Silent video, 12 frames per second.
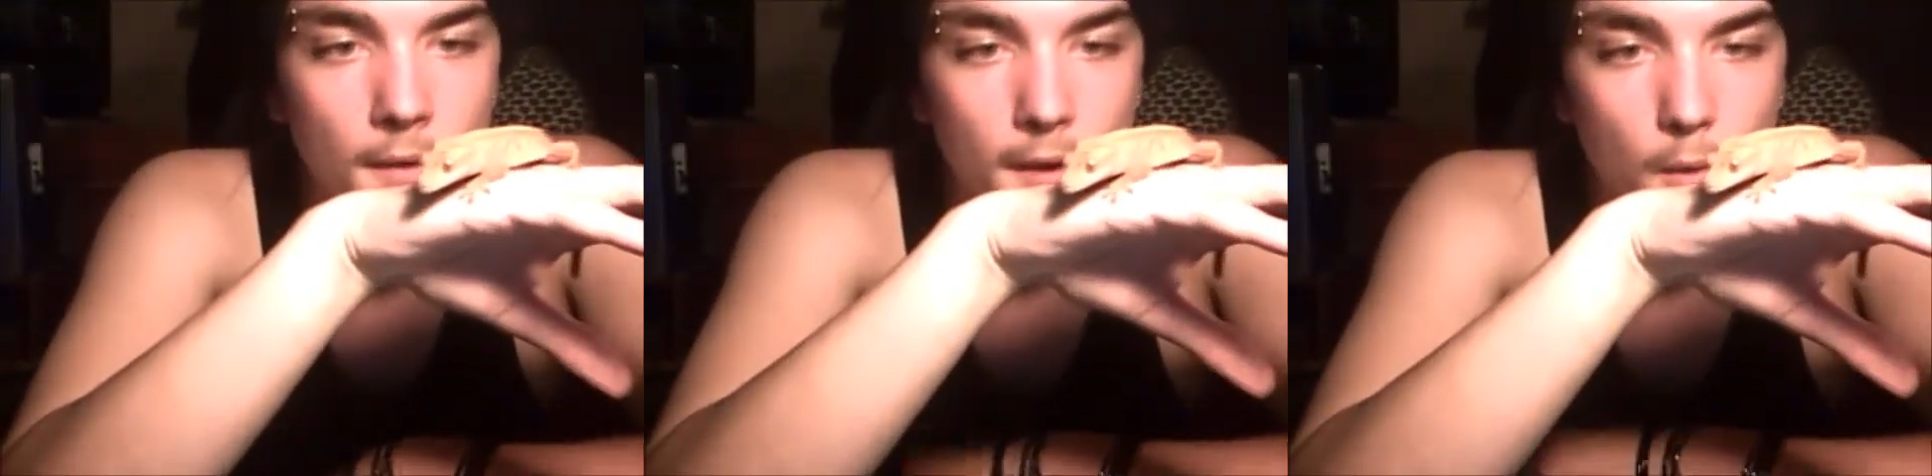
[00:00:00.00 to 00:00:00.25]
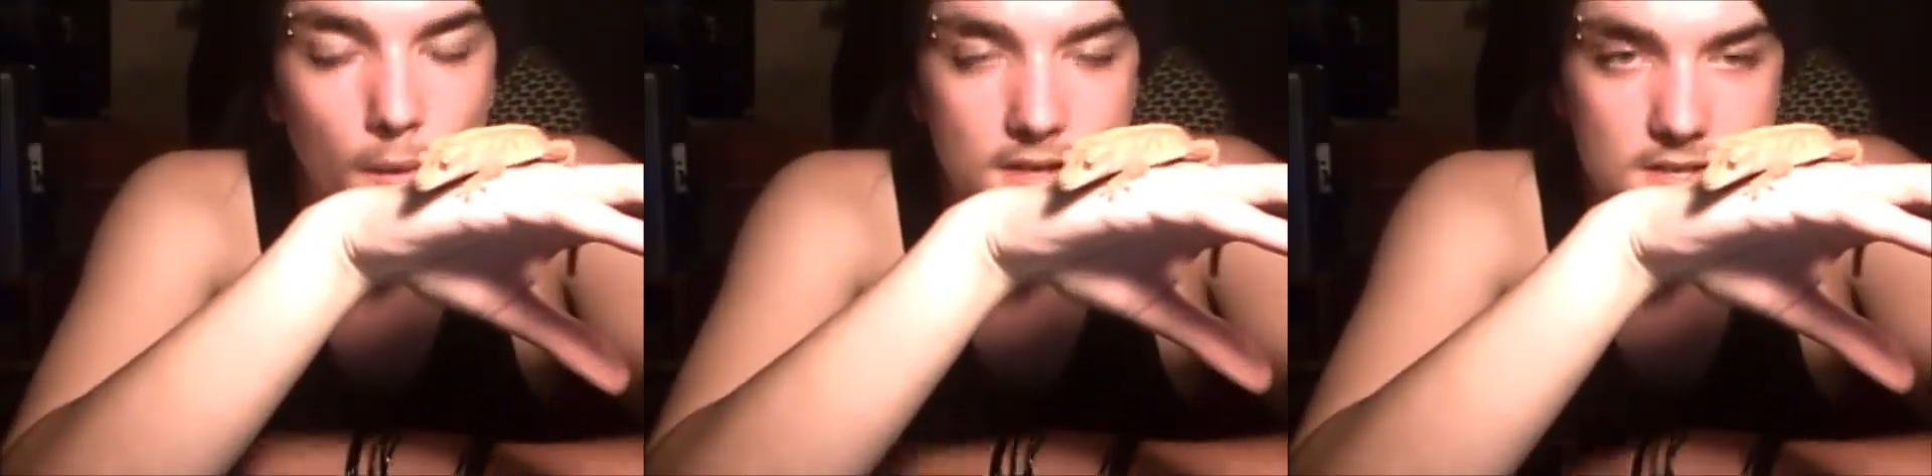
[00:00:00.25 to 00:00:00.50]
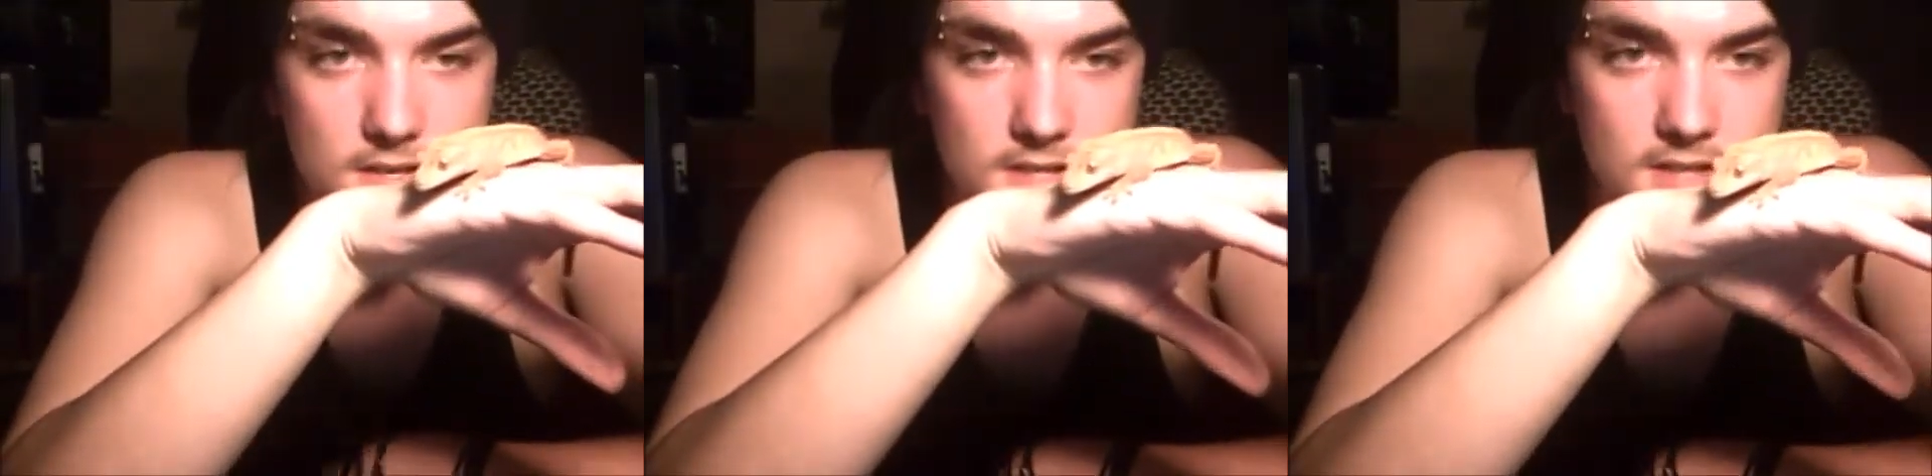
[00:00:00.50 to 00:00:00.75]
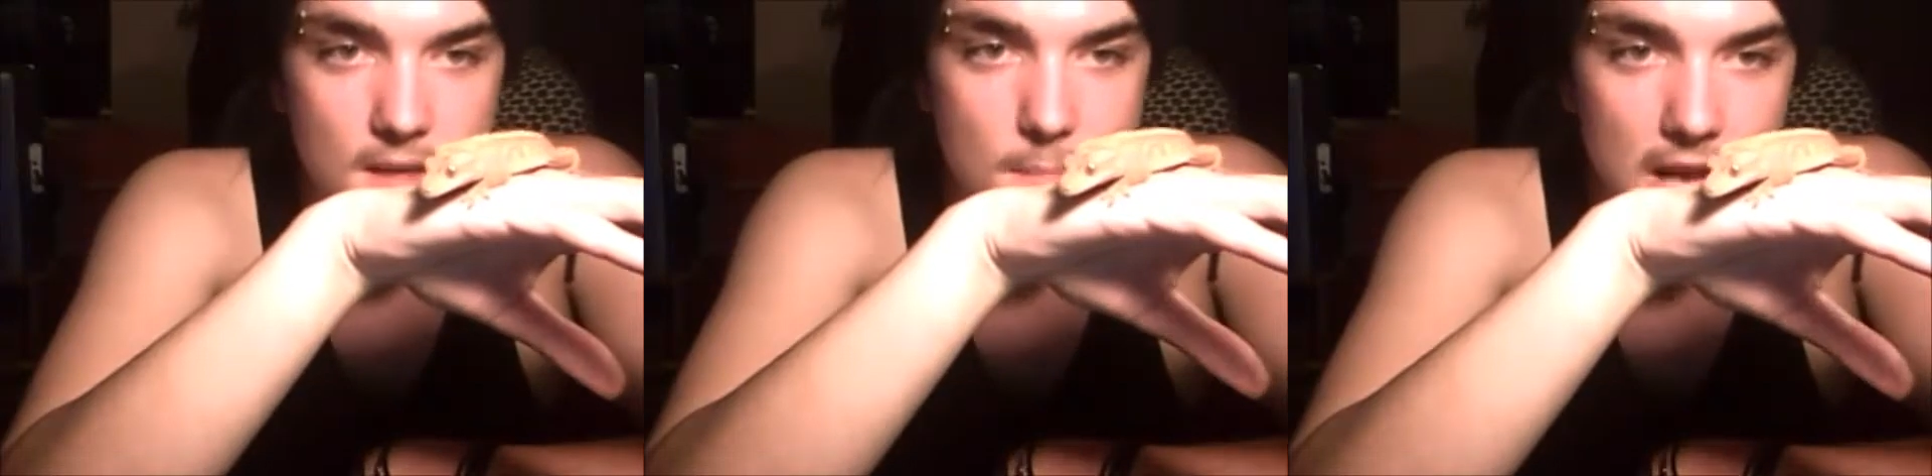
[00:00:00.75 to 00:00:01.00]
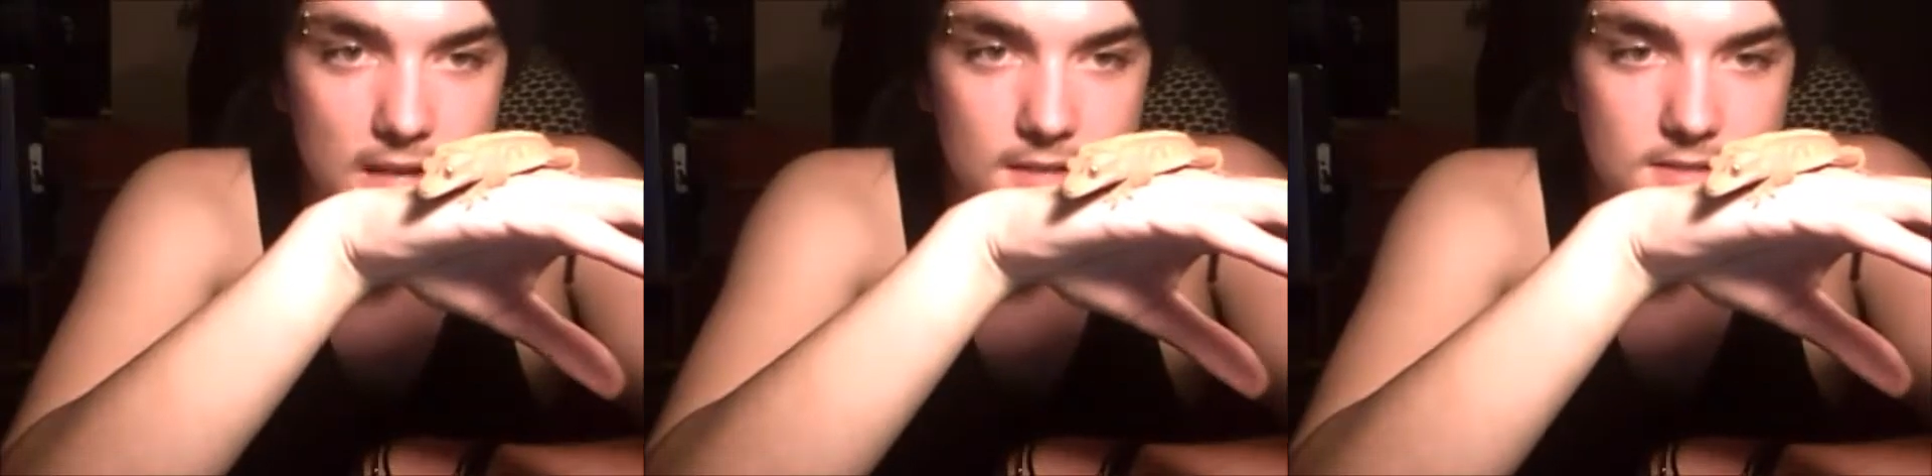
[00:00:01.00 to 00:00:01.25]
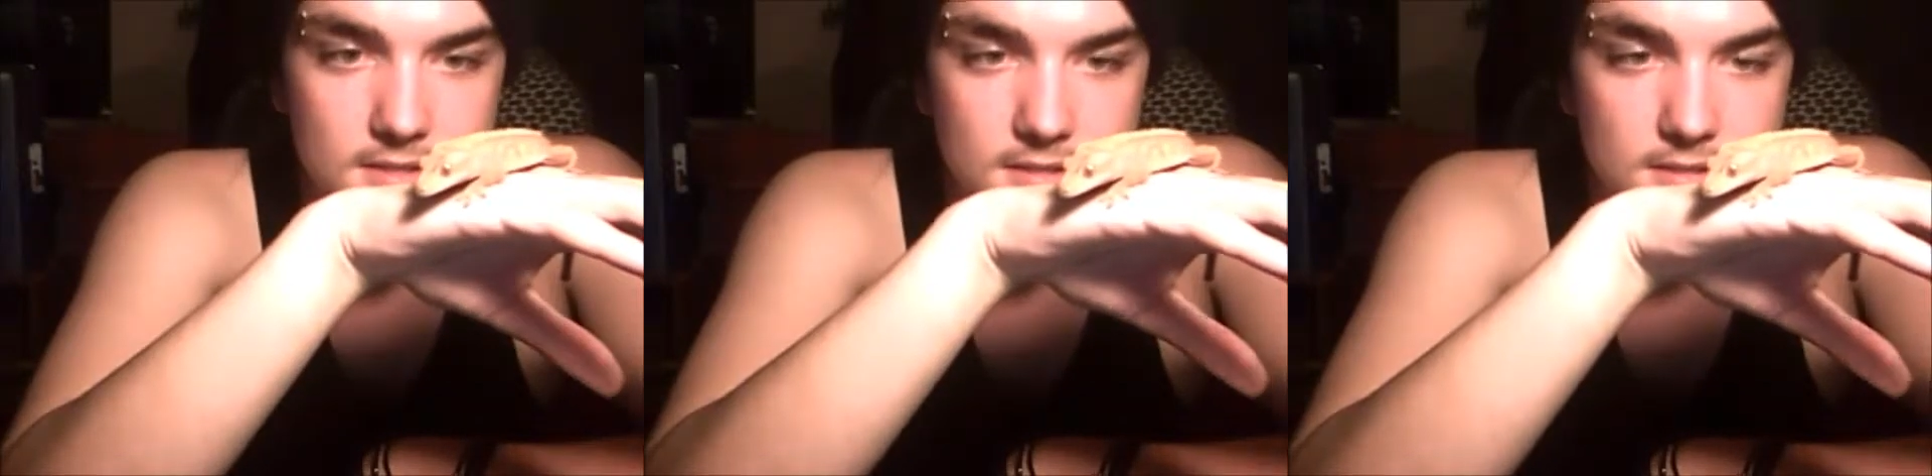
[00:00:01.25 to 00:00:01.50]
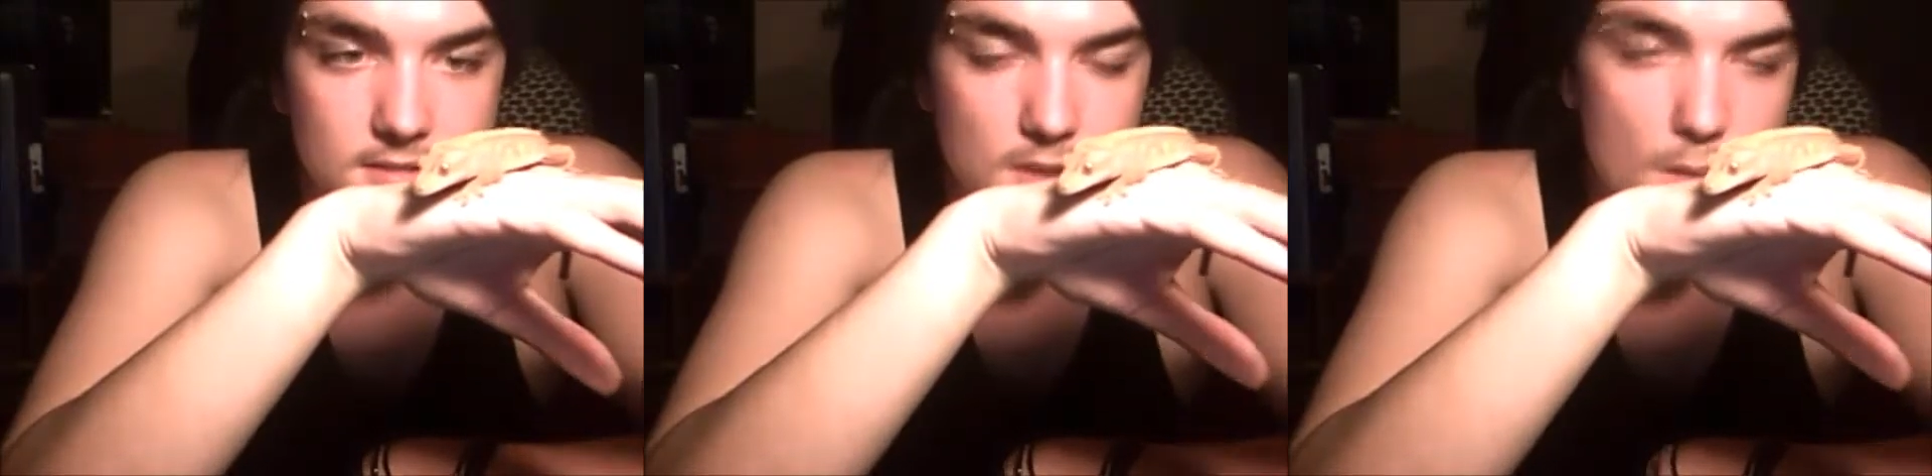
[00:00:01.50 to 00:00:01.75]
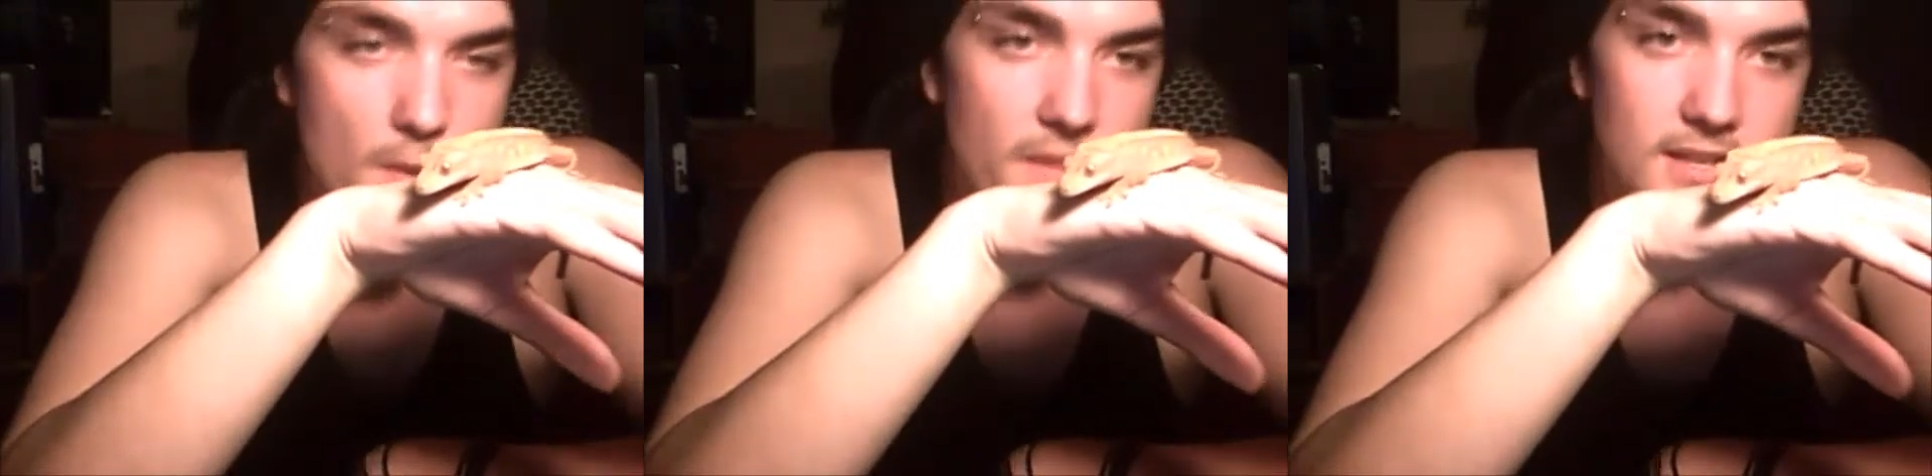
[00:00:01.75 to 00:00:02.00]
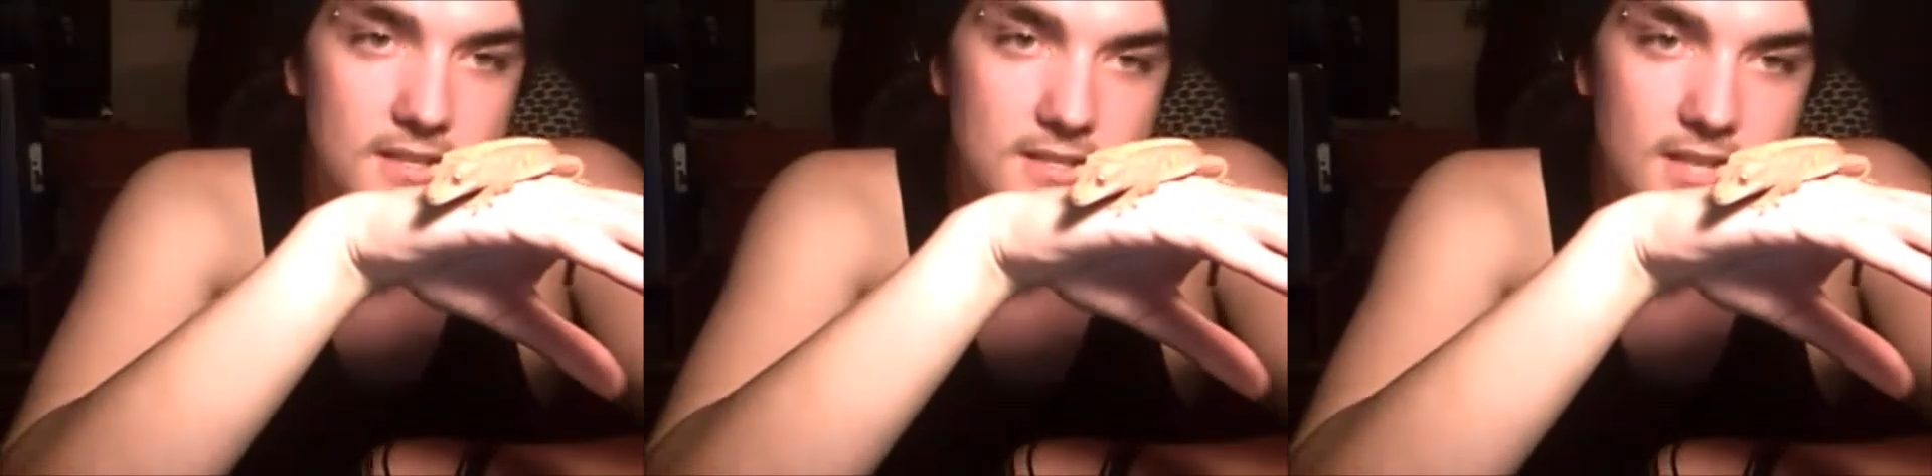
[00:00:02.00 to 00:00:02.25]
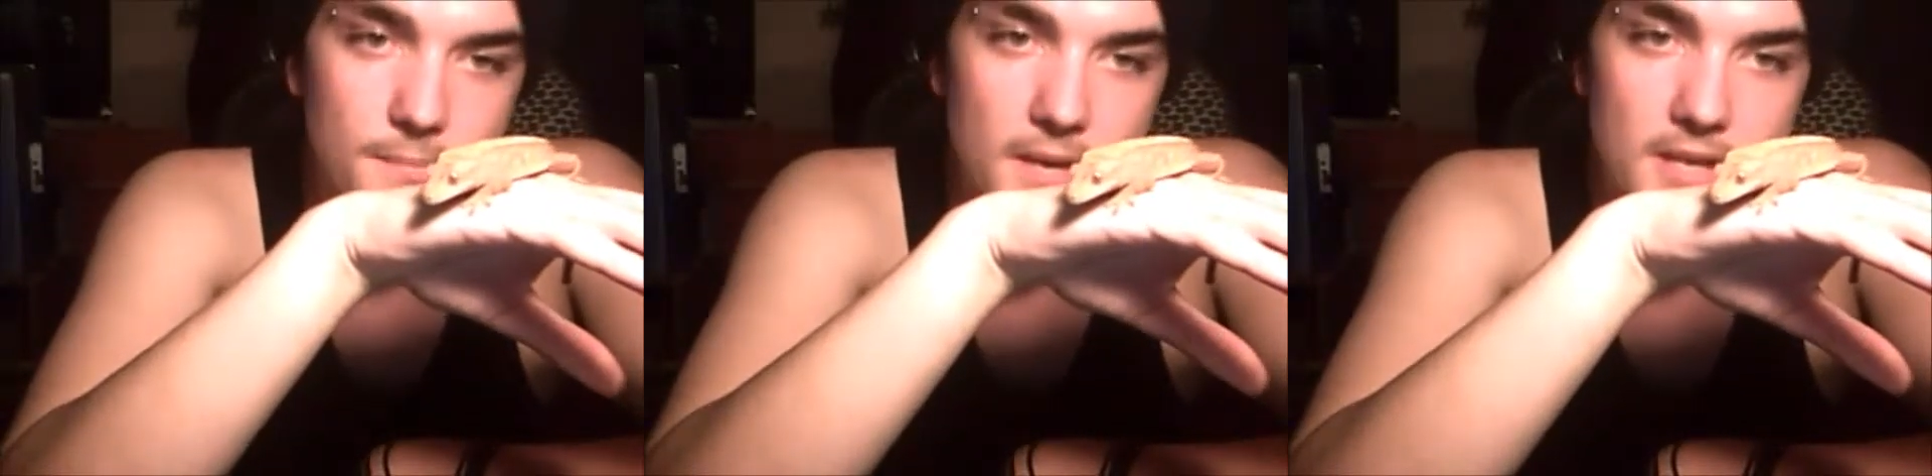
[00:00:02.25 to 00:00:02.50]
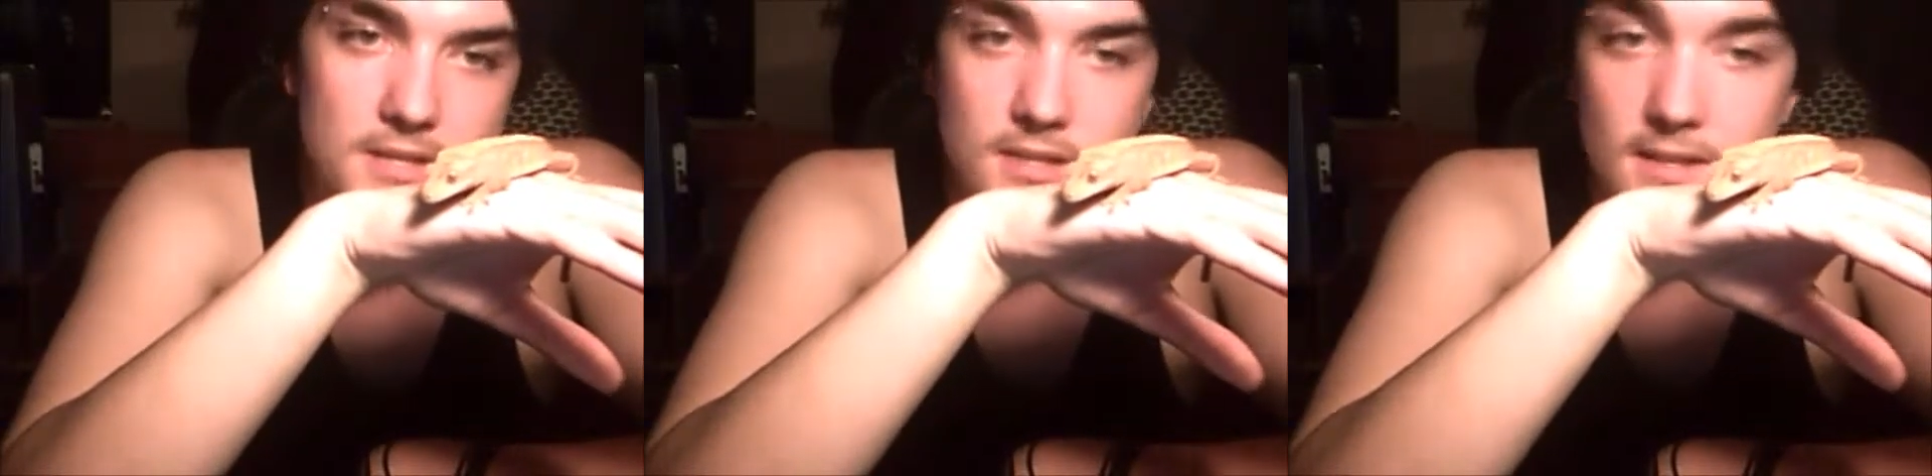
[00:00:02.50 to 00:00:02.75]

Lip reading: always adjust their balance so where they can stick best.